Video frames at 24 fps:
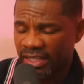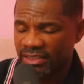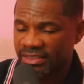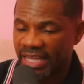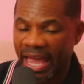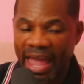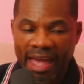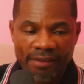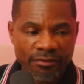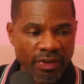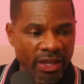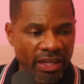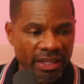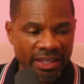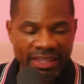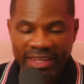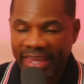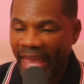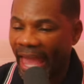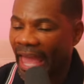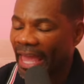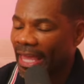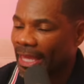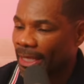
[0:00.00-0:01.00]
having
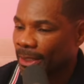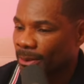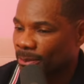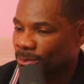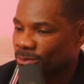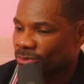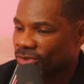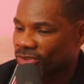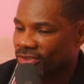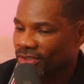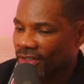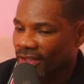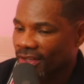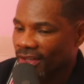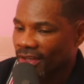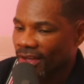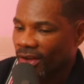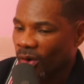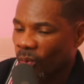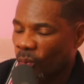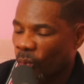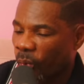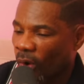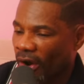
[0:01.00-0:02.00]
games
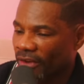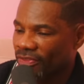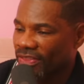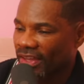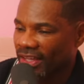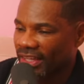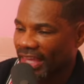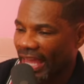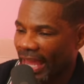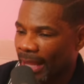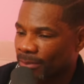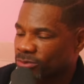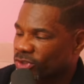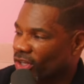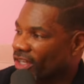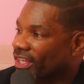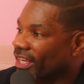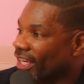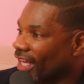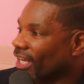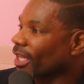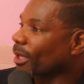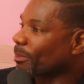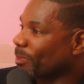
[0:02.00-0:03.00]
where the games are
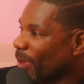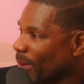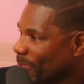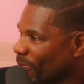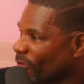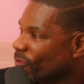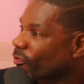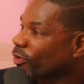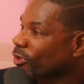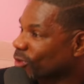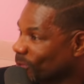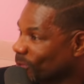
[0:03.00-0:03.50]
killing people for